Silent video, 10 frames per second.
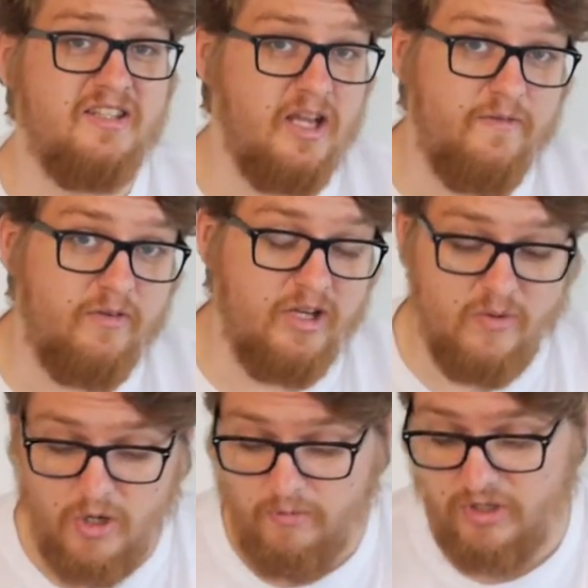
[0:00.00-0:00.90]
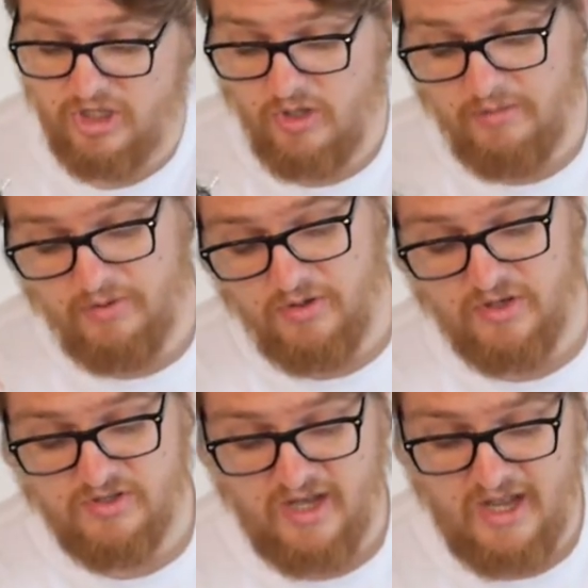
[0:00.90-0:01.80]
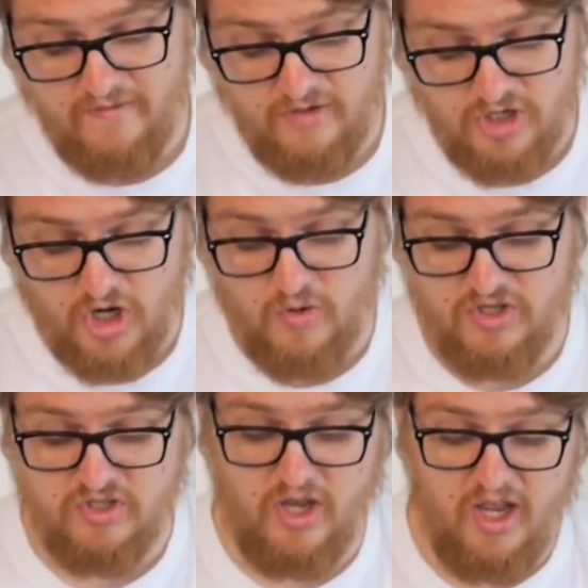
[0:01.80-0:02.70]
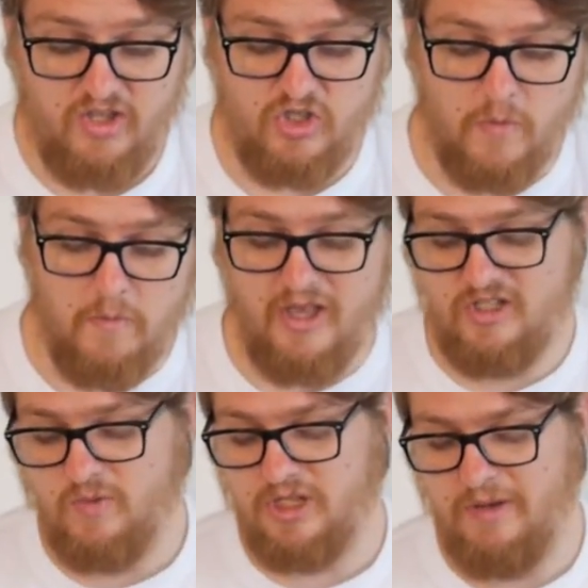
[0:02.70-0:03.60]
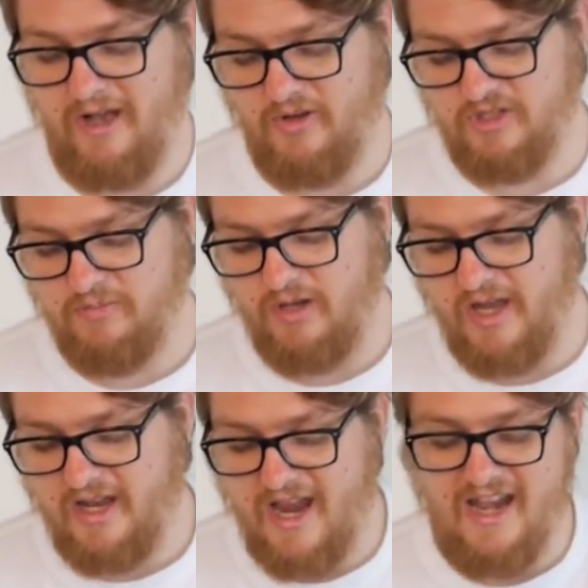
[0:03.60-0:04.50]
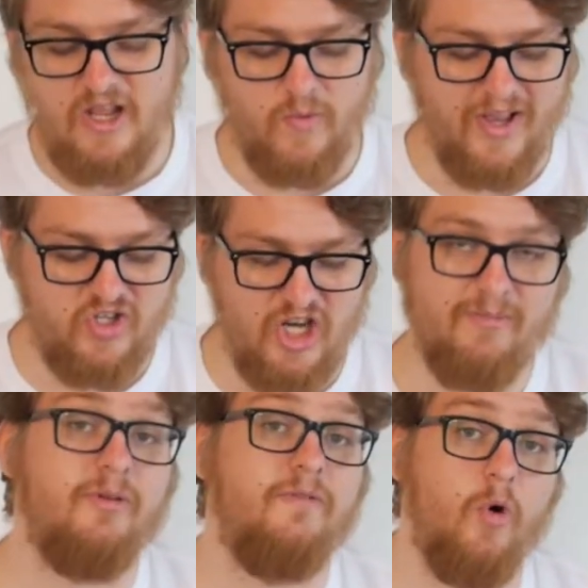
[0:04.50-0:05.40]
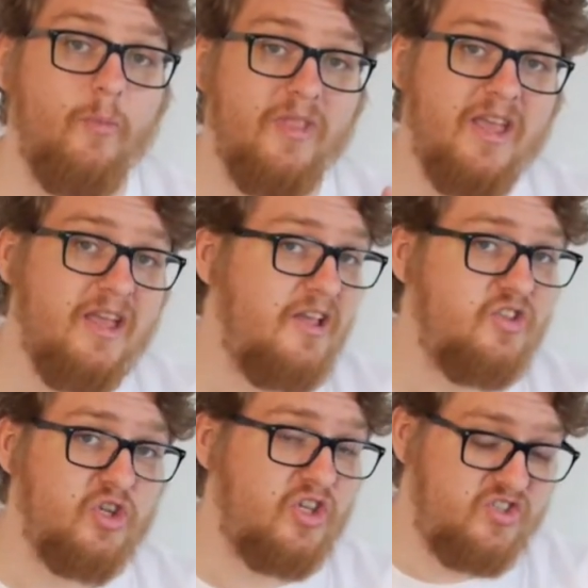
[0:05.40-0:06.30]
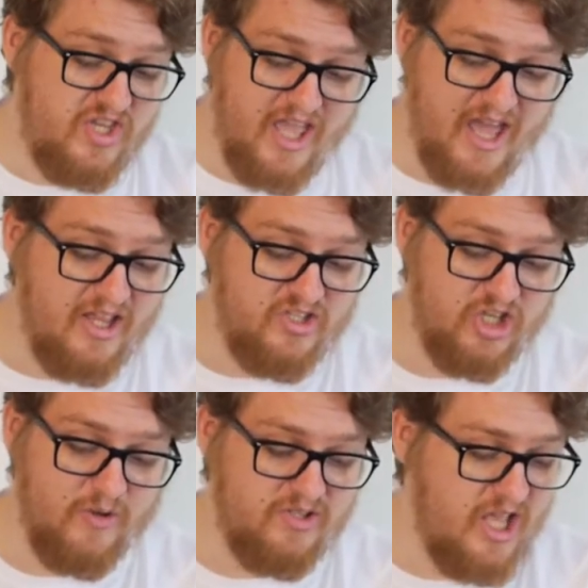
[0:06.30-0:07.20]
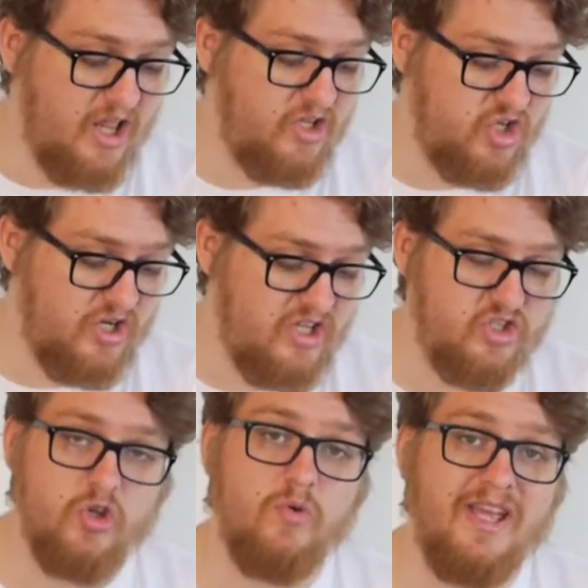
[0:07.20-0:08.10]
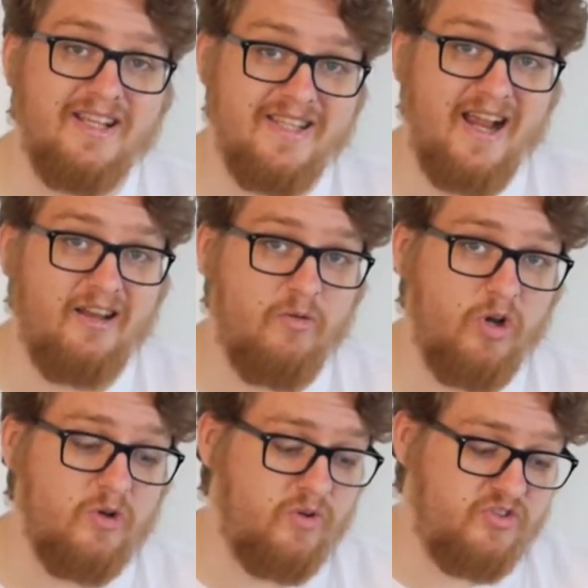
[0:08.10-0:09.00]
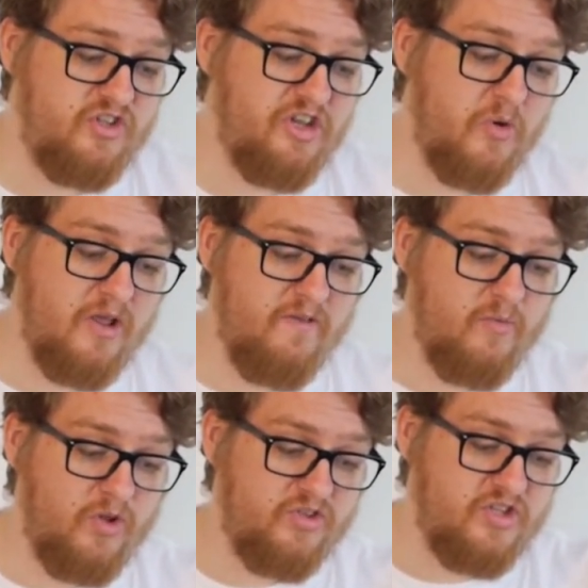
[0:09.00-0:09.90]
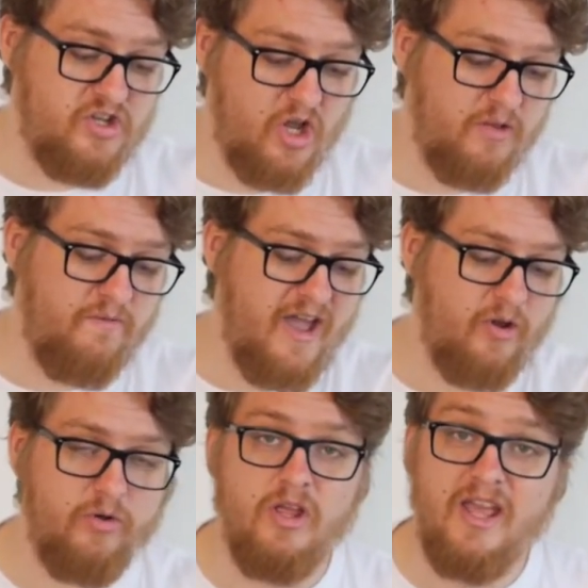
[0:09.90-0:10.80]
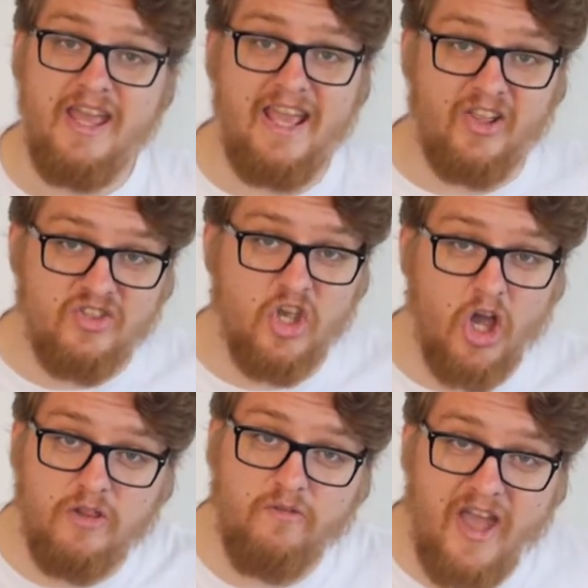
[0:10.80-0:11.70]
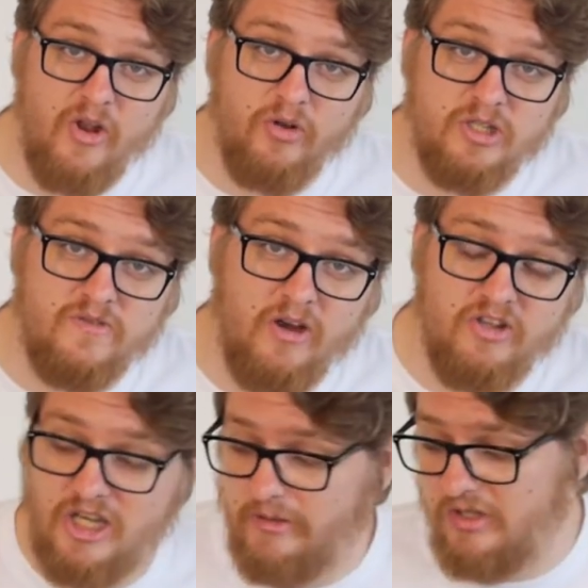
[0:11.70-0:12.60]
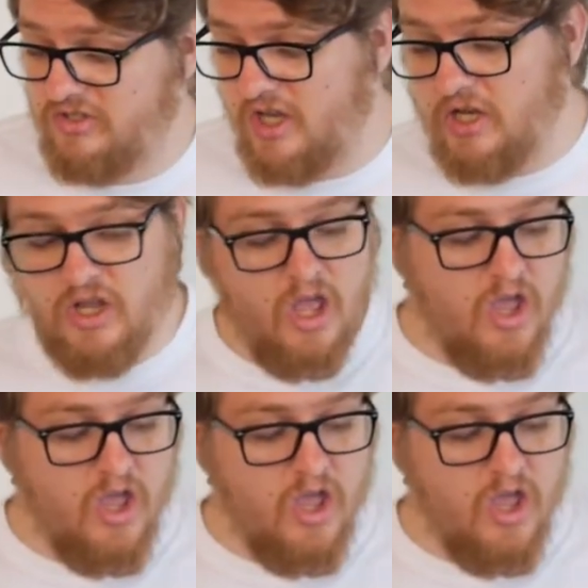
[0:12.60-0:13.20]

definitely won't be doing because I have no desire to mess with the power supply in any way, shape or form. It's going to sit and it's going to intelligently do exactly what it wants to do. And if it wants to turn the fan on, it can turn the fan on as far as I'm concerned.